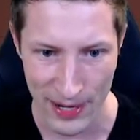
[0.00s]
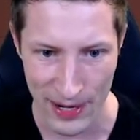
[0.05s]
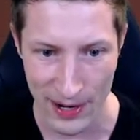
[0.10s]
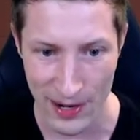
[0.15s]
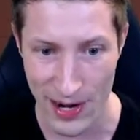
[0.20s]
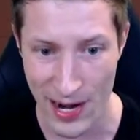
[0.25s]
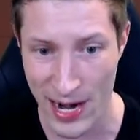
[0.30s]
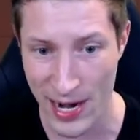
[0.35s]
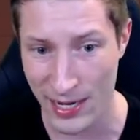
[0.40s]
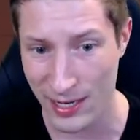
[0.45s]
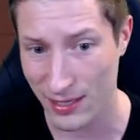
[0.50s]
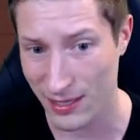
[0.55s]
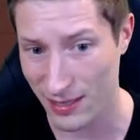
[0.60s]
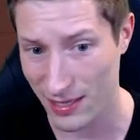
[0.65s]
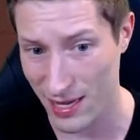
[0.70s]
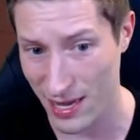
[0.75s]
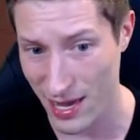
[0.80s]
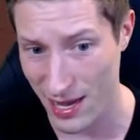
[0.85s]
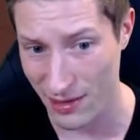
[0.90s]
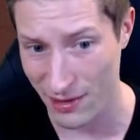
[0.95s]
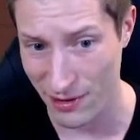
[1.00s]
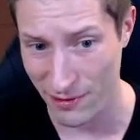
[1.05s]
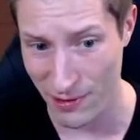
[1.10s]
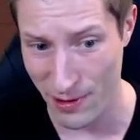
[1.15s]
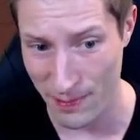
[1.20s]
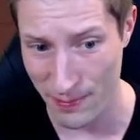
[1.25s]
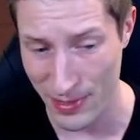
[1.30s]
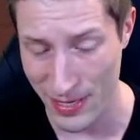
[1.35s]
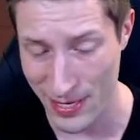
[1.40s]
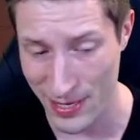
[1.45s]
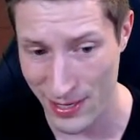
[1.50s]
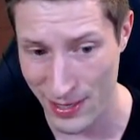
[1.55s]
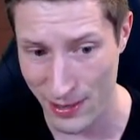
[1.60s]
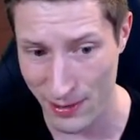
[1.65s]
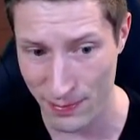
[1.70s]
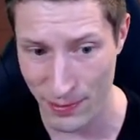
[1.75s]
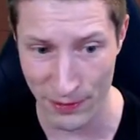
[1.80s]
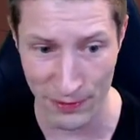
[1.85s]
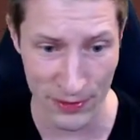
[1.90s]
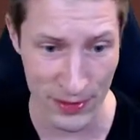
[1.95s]
All right, I live up
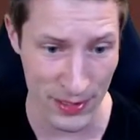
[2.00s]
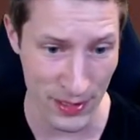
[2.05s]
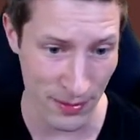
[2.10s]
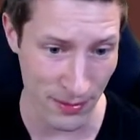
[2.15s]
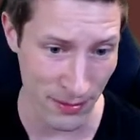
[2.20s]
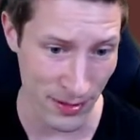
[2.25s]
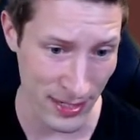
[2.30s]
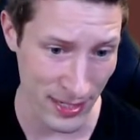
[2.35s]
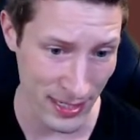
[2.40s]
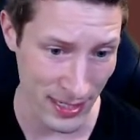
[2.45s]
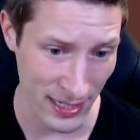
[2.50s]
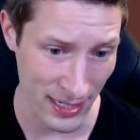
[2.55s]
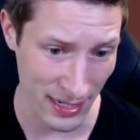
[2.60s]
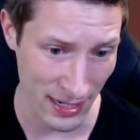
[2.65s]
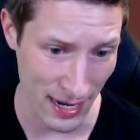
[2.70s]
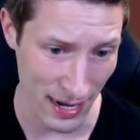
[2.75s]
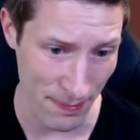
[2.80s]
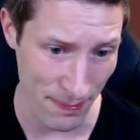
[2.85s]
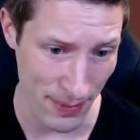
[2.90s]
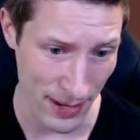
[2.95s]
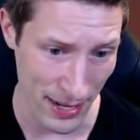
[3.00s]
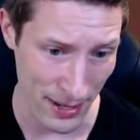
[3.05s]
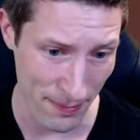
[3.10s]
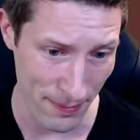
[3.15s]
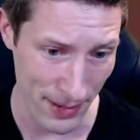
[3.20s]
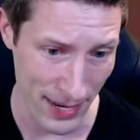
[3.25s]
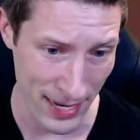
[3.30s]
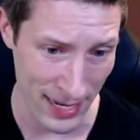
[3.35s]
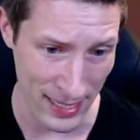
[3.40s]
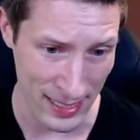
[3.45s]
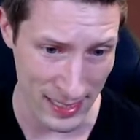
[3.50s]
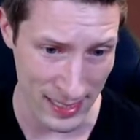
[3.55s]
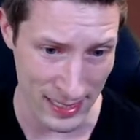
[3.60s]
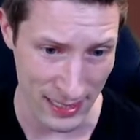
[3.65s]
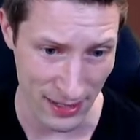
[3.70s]
here, but for some reason I ping best,